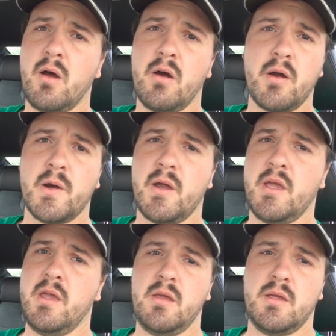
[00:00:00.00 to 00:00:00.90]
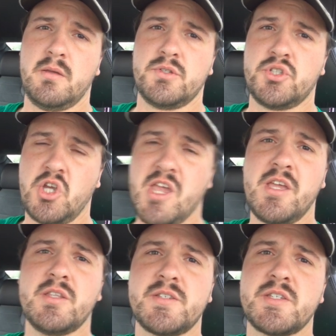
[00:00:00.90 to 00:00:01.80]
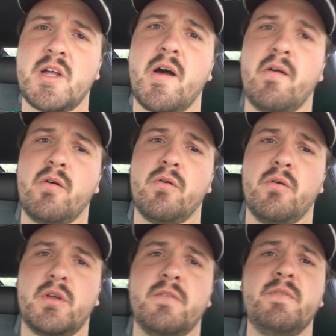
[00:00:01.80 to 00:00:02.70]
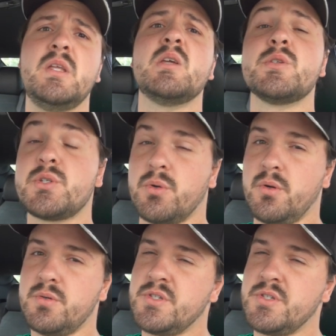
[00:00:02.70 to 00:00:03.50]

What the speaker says: are a chain style convenience store.